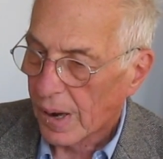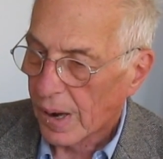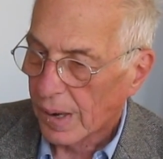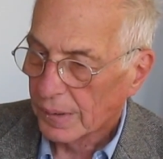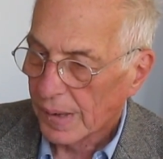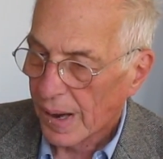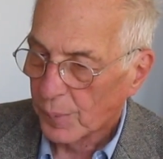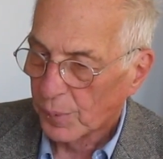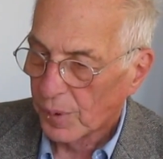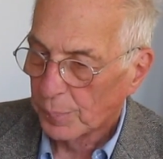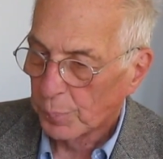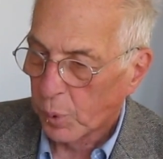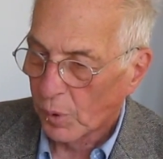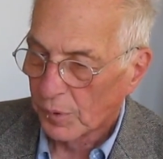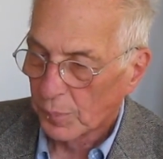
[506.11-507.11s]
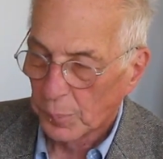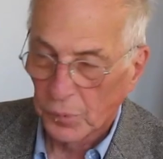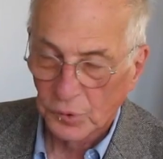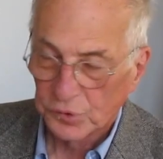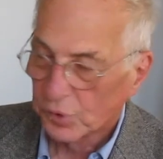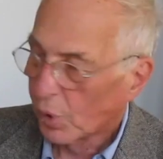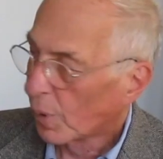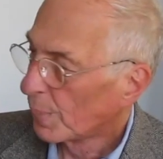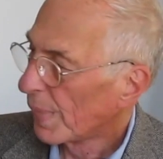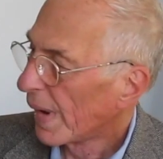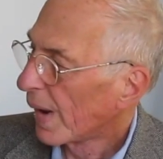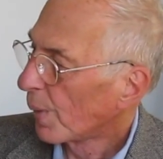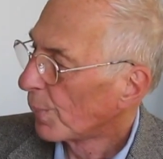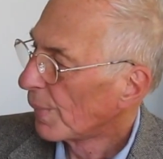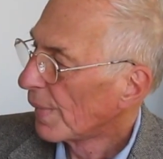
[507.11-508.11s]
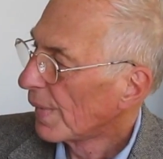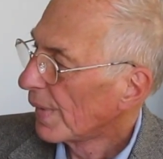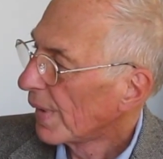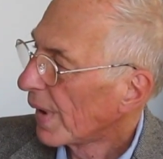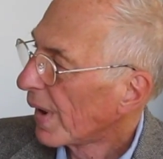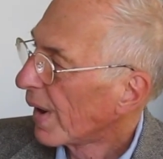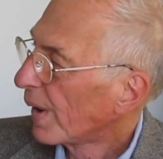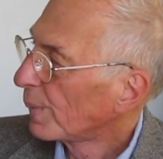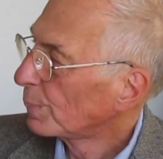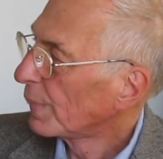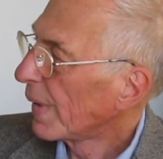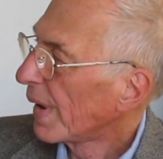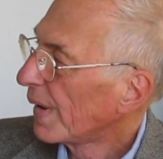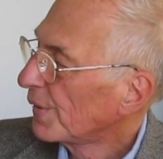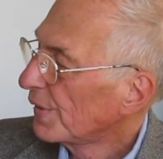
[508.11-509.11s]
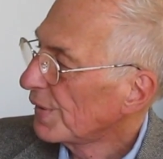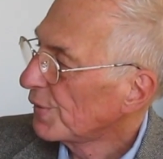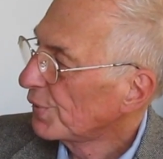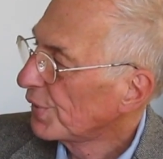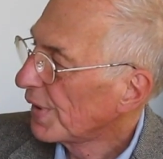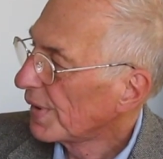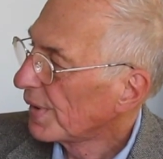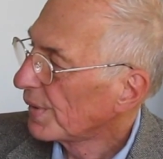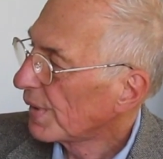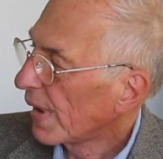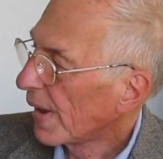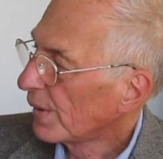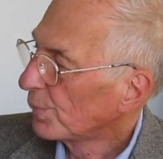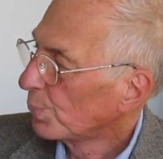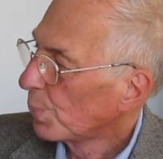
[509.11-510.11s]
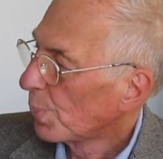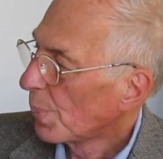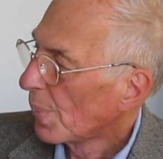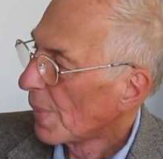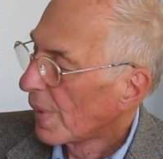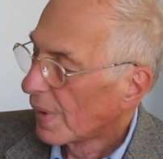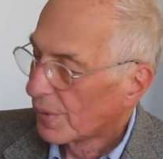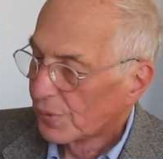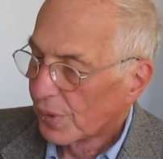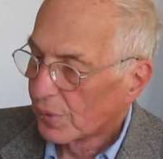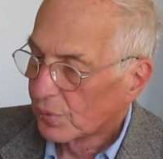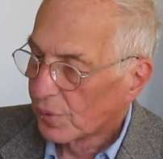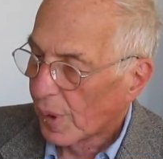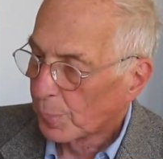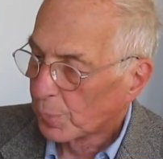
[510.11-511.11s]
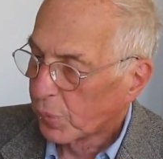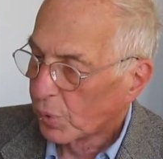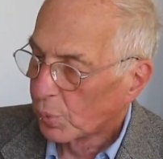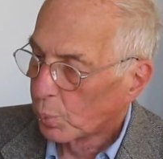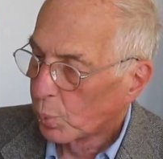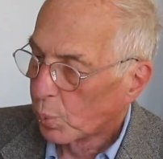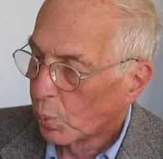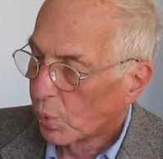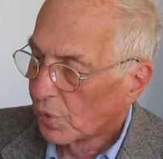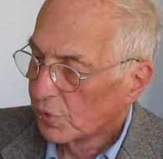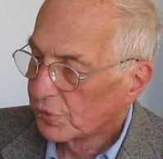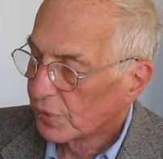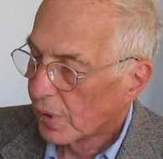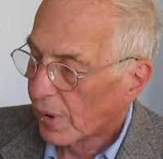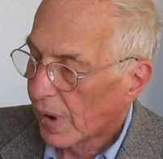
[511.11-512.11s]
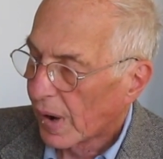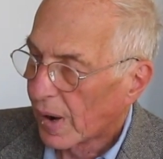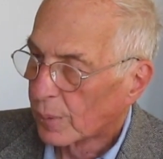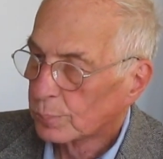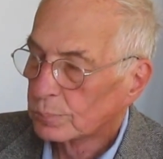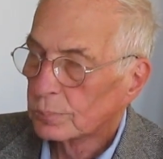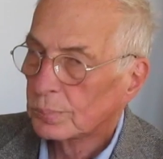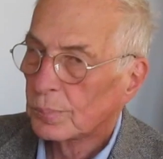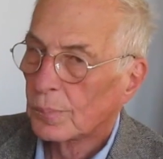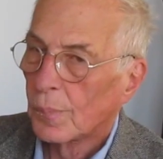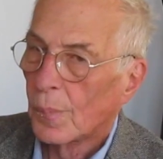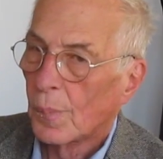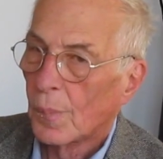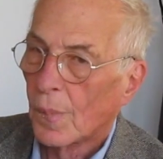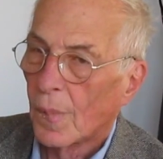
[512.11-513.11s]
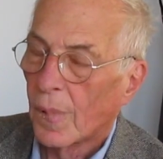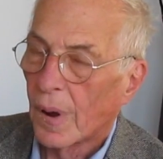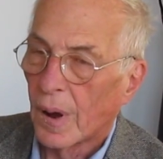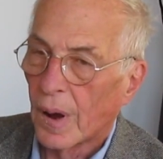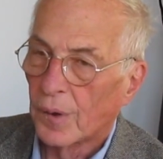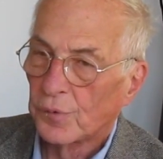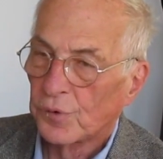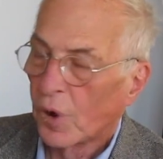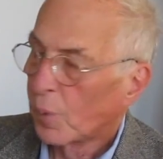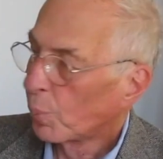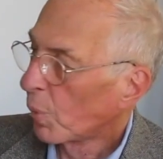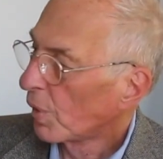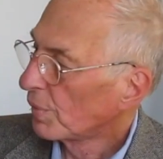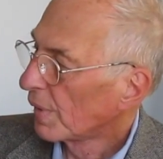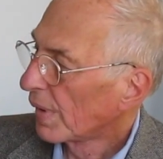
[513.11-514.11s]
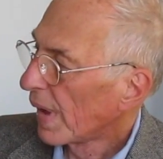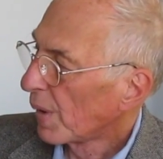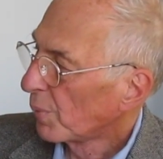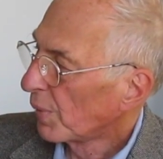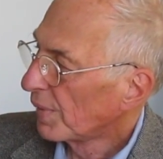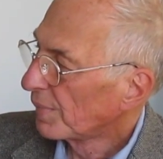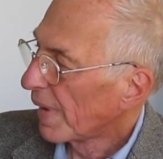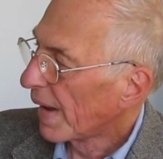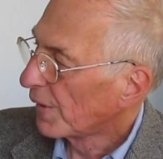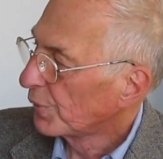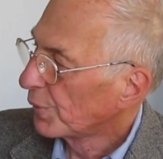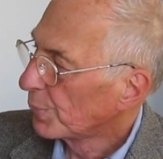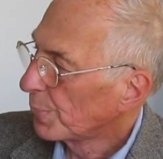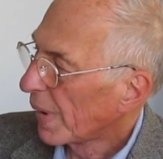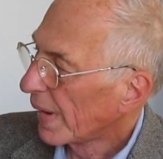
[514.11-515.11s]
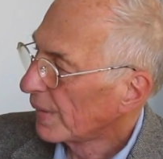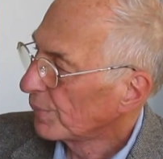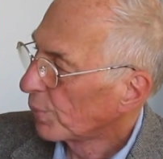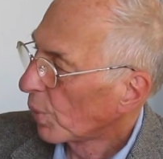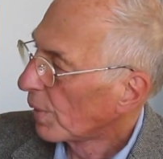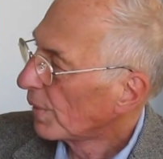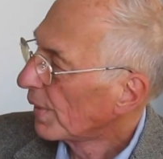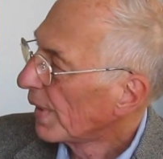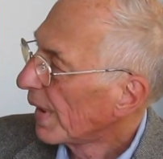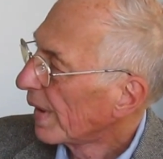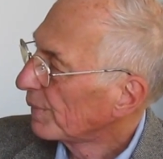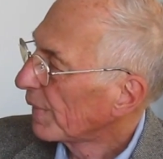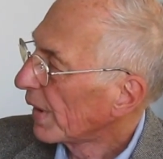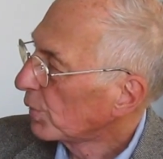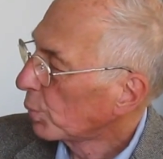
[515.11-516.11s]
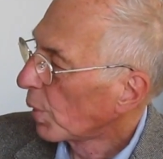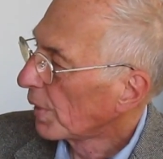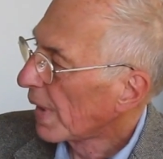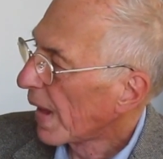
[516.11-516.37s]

have a portable sawmill, and he did it, and the lumber was no more than I would have had to pay for it if I went